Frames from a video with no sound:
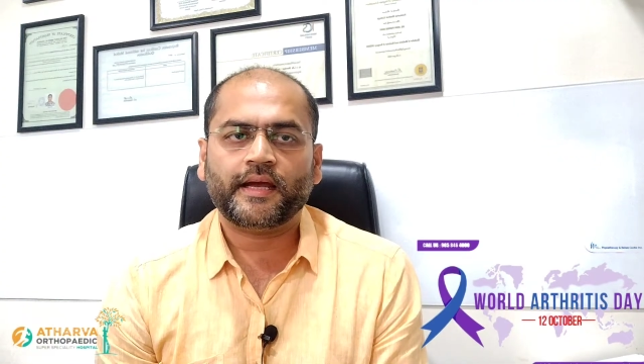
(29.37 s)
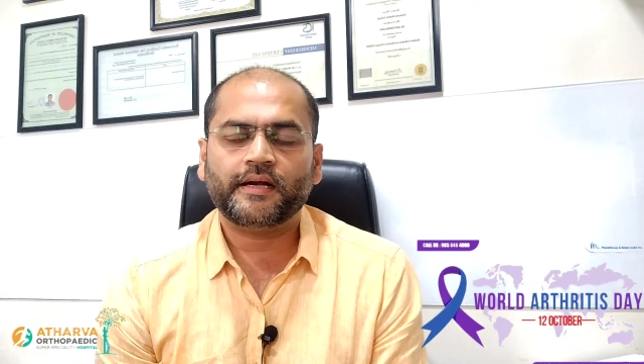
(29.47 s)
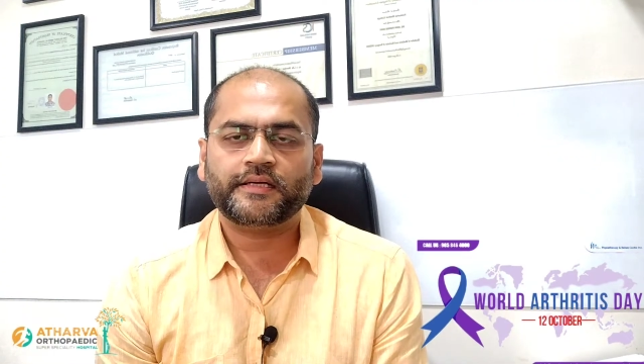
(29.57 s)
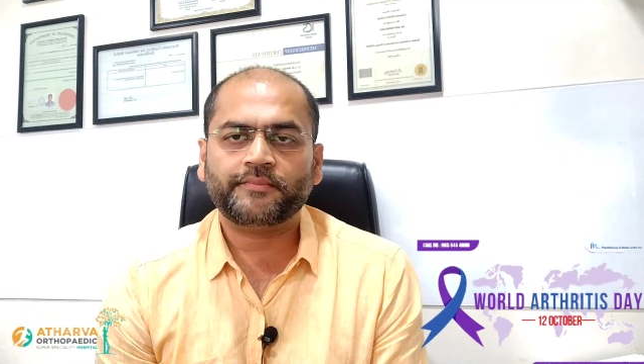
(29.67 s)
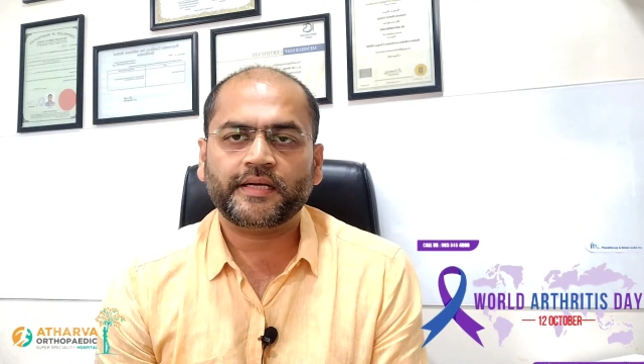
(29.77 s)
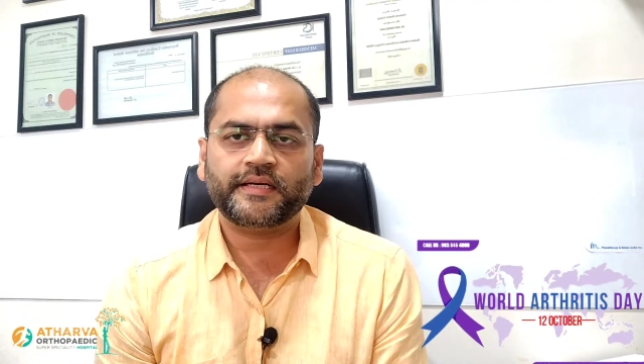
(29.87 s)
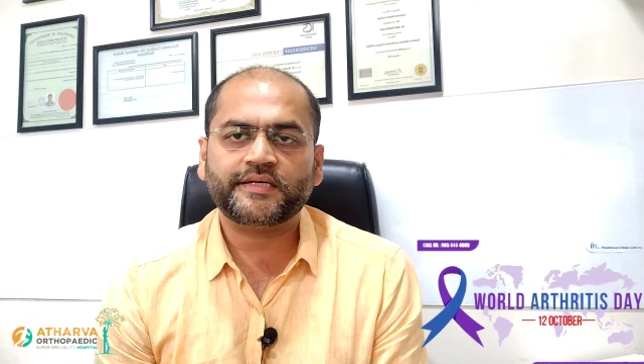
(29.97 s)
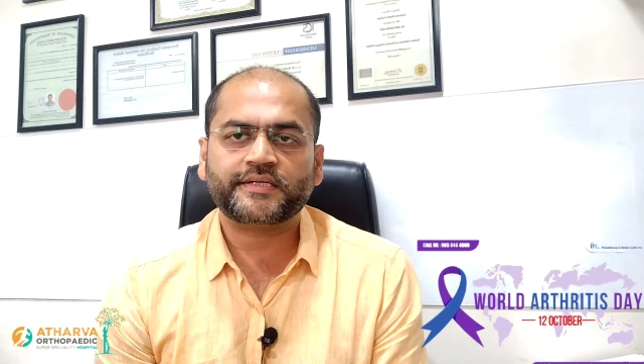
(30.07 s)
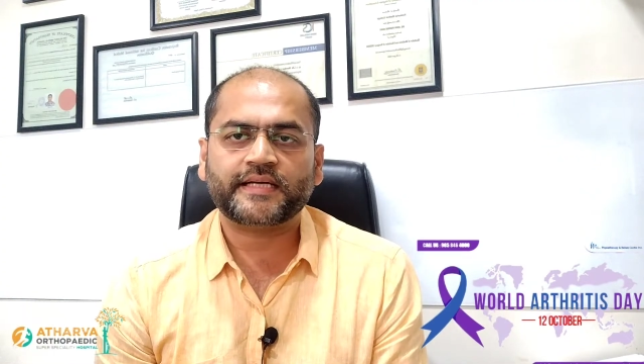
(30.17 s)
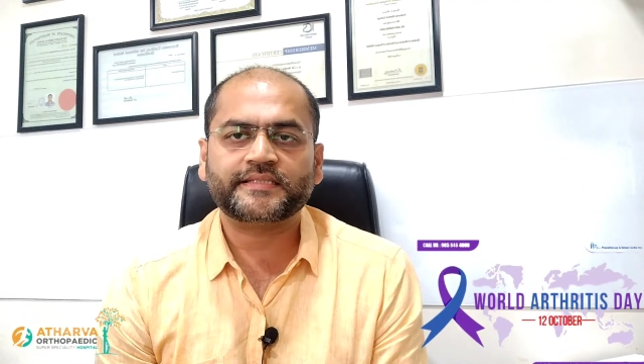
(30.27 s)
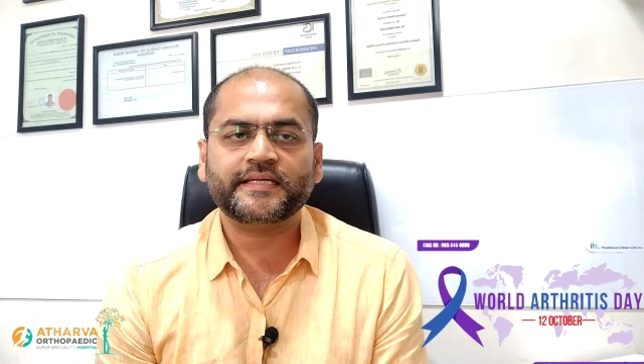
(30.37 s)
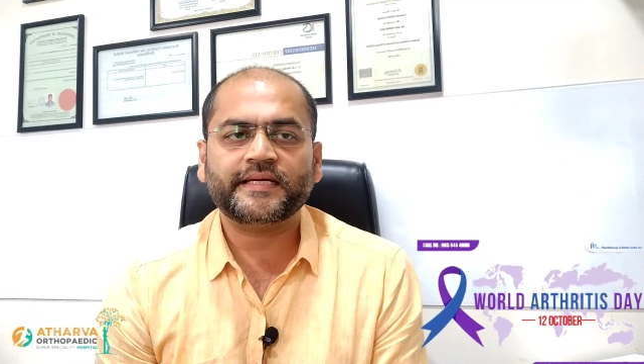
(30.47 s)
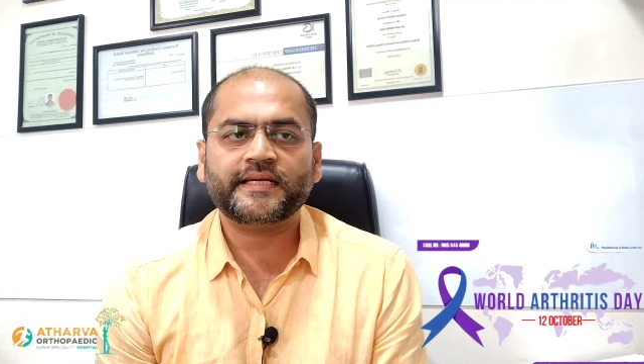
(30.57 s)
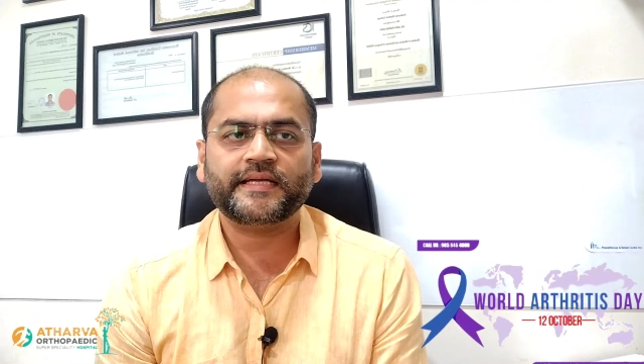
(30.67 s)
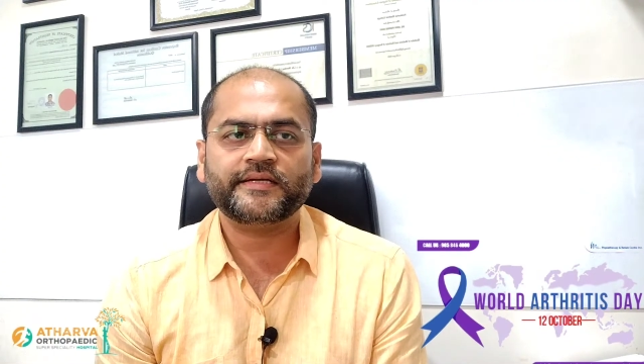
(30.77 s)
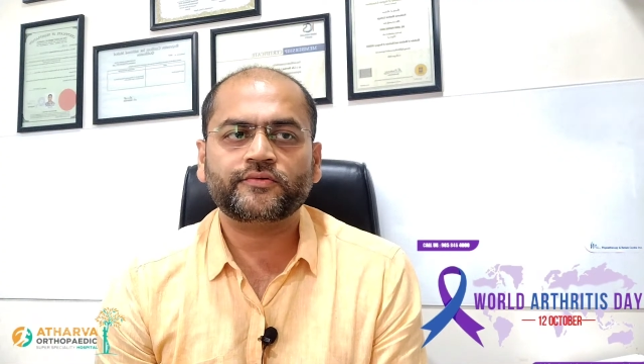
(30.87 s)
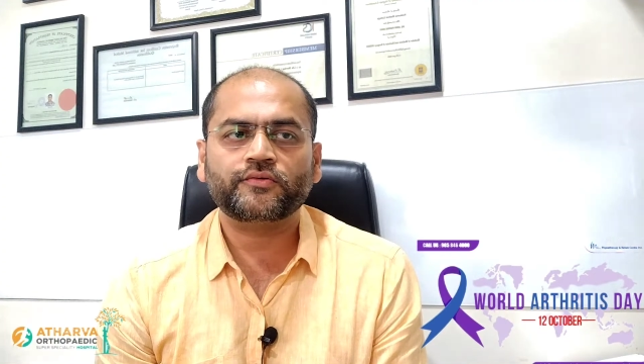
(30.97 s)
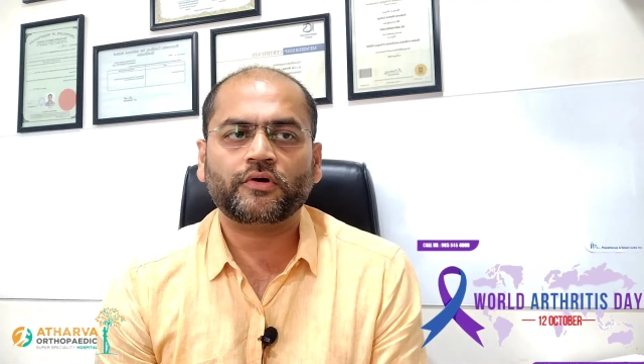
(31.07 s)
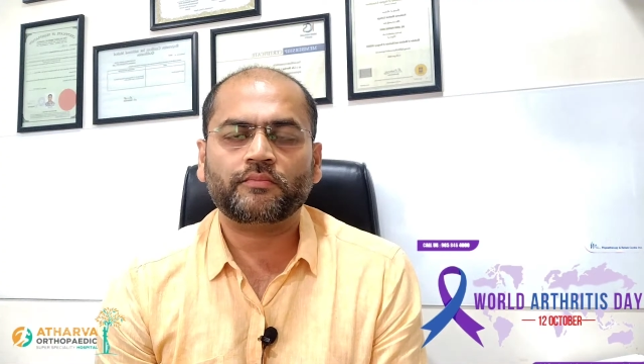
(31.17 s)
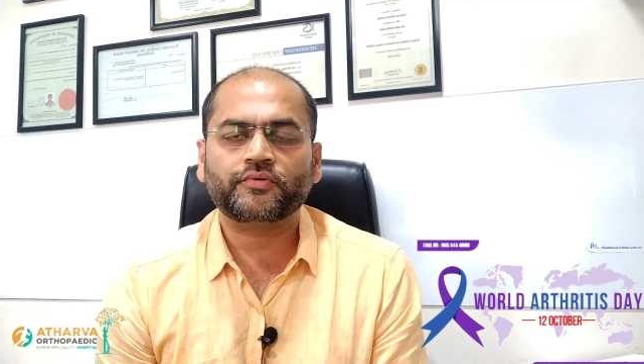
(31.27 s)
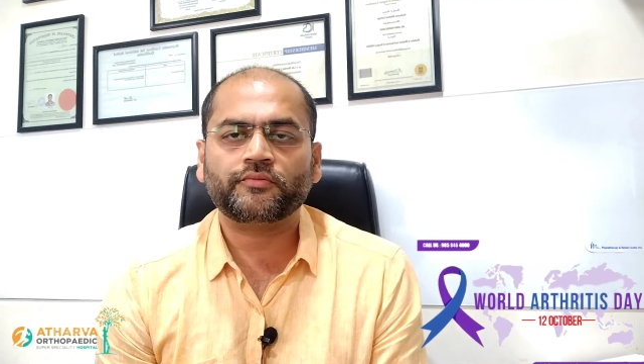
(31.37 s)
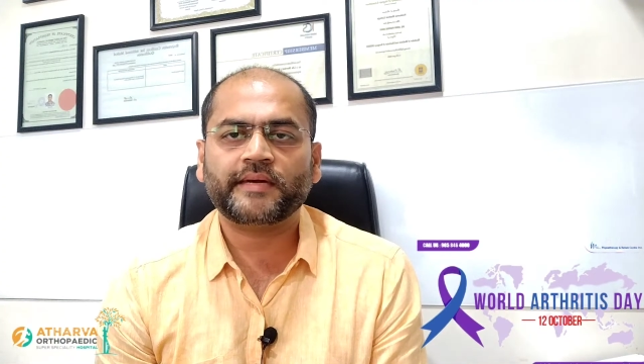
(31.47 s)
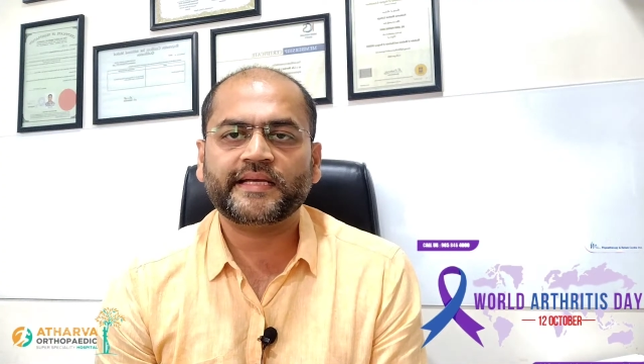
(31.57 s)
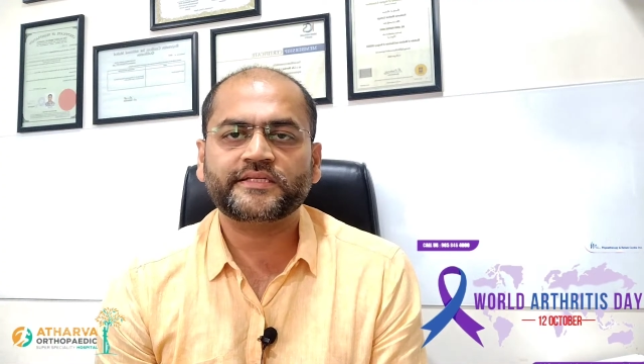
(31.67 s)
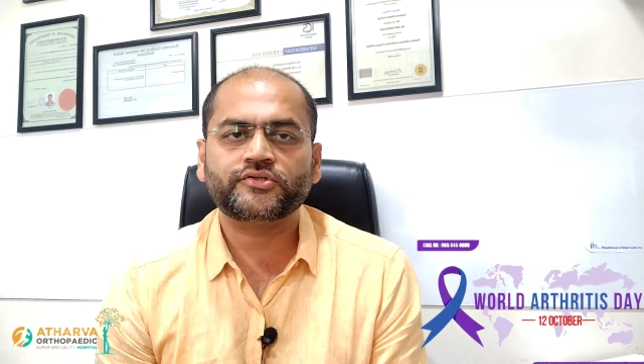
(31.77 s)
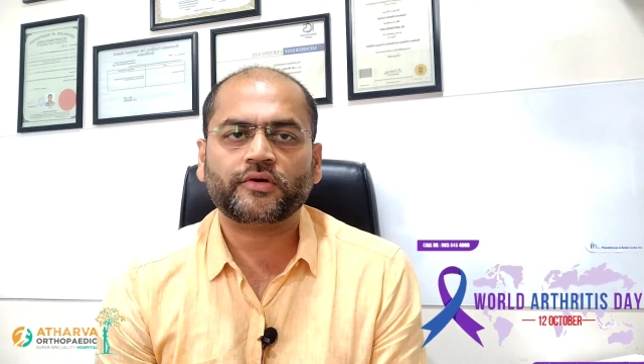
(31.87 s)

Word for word: ultimately translating into compromised